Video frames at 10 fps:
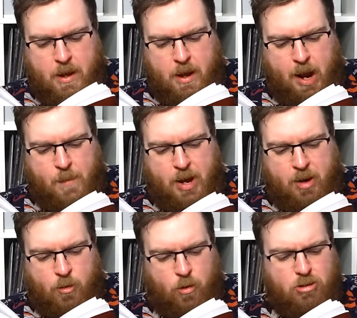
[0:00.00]
I
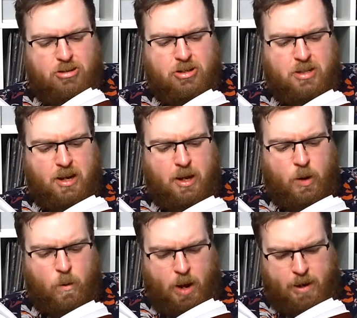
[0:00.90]
made cautious
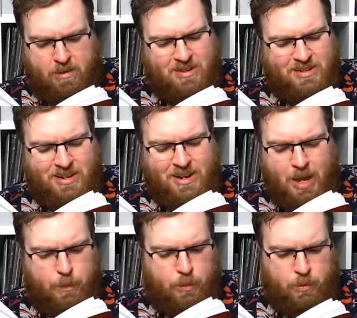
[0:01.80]
inquiries in the
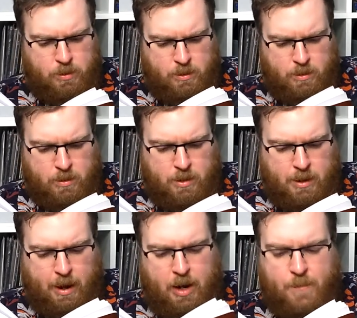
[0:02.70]
neighbourhood,
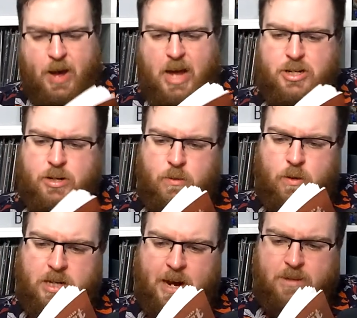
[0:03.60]
and imagine
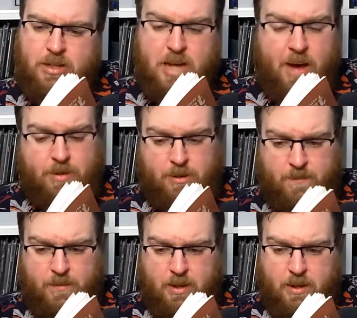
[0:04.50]
what I've discovered.
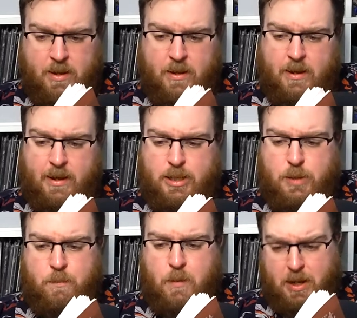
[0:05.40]
It
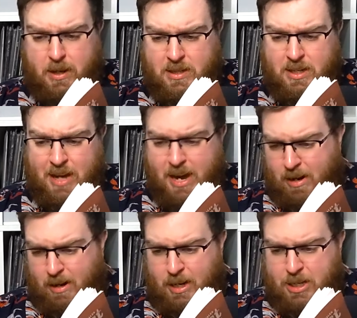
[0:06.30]
appears at the end
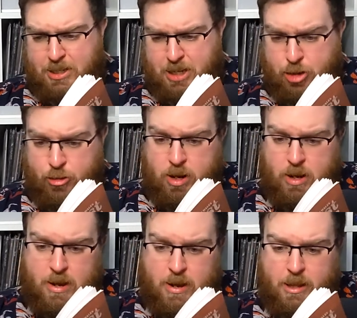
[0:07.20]
of the last
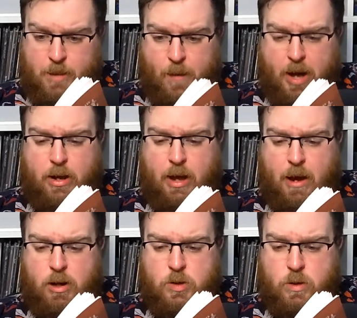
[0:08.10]
century, the manor
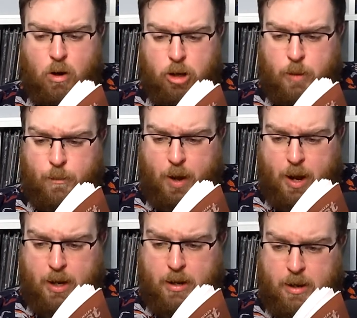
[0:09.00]
house was
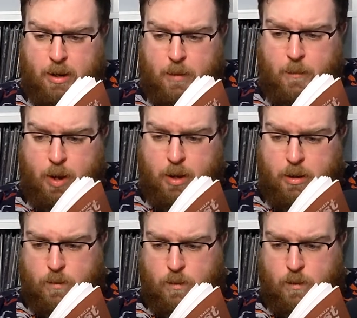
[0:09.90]
occupied by
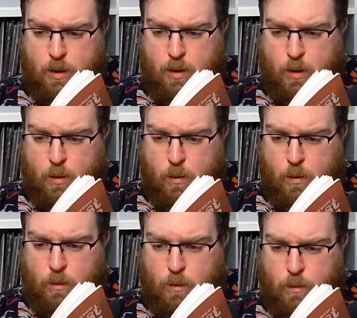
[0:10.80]
a, an
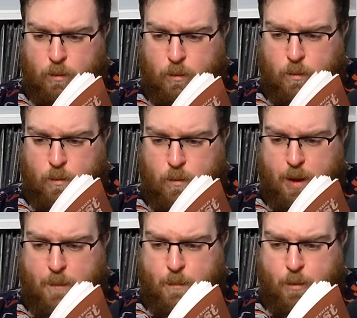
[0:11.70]
old
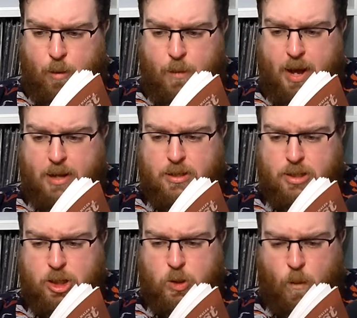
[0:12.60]
reprobate
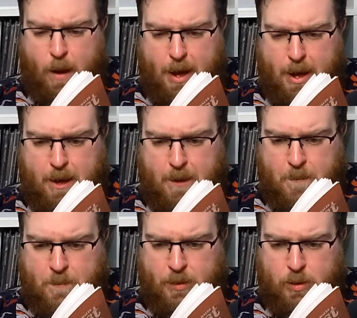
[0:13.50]
squire
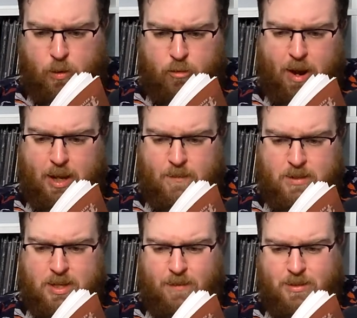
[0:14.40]
who drank
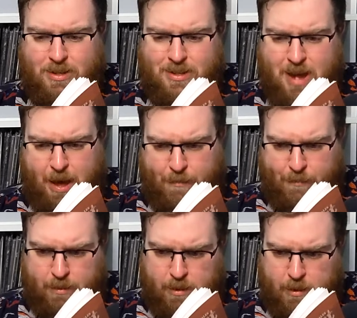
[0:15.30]
himself to
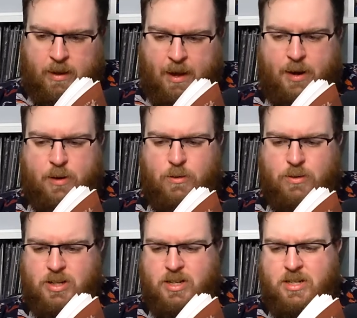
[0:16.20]
death, and
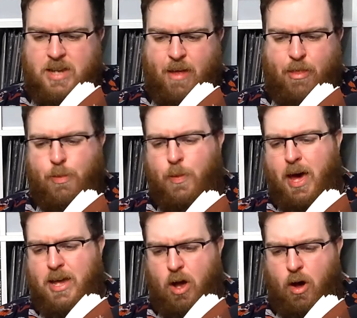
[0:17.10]
whose
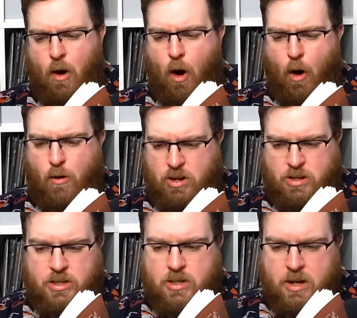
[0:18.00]
deathbed
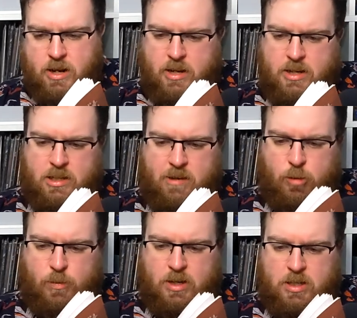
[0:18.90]
horrors seemed
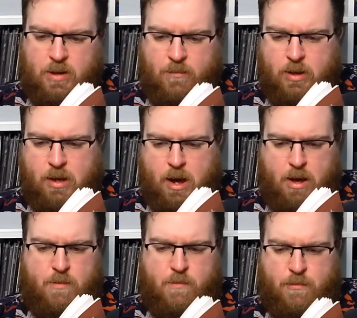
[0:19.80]
to have been something
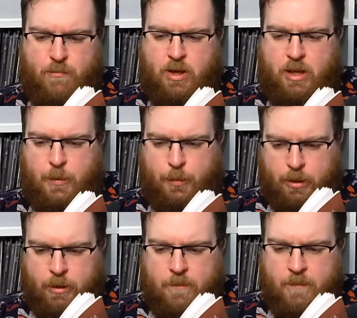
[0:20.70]

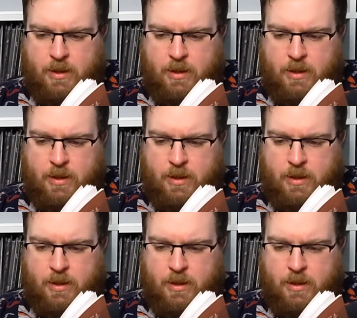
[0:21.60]
unthinkable.